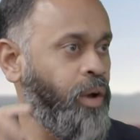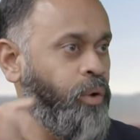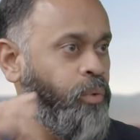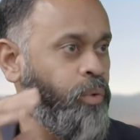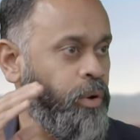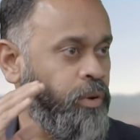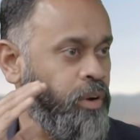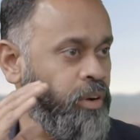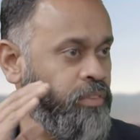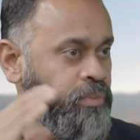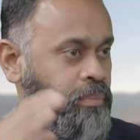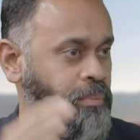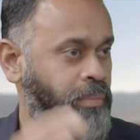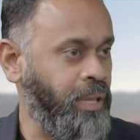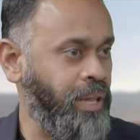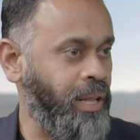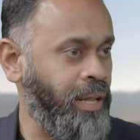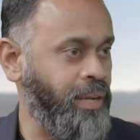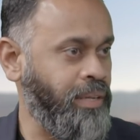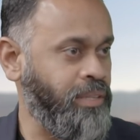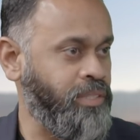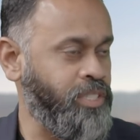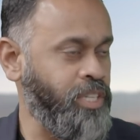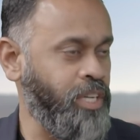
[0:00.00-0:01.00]
When we went from
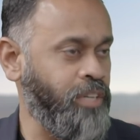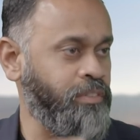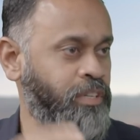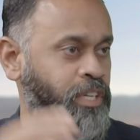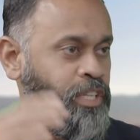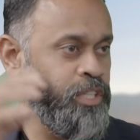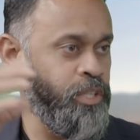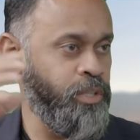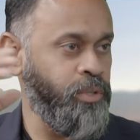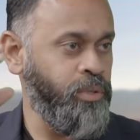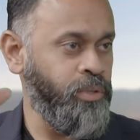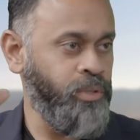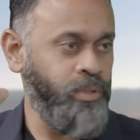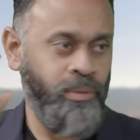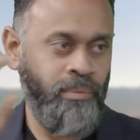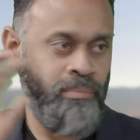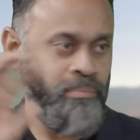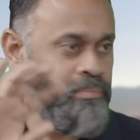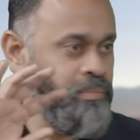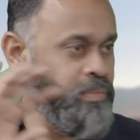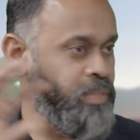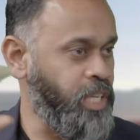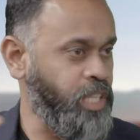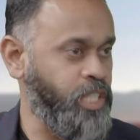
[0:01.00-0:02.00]
client server to
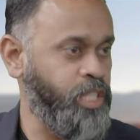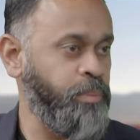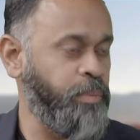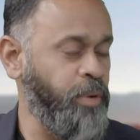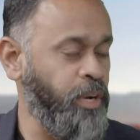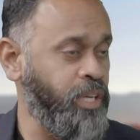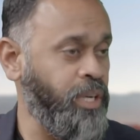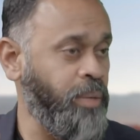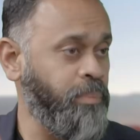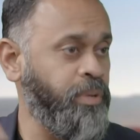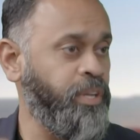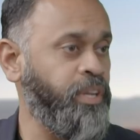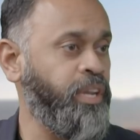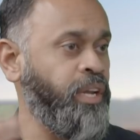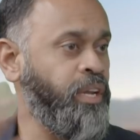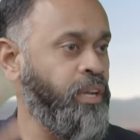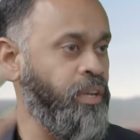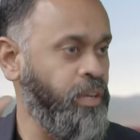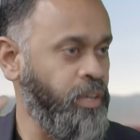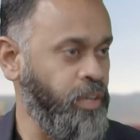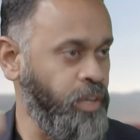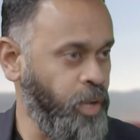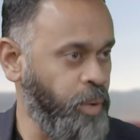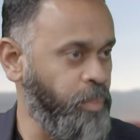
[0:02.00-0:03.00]
distributed
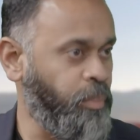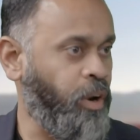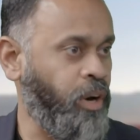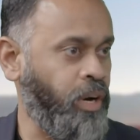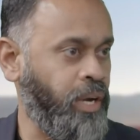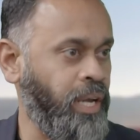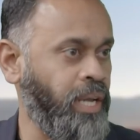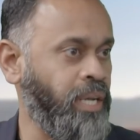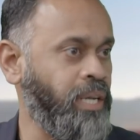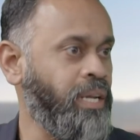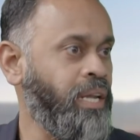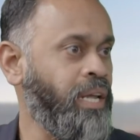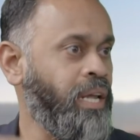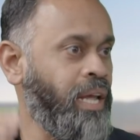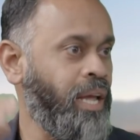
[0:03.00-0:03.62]
computing, new market.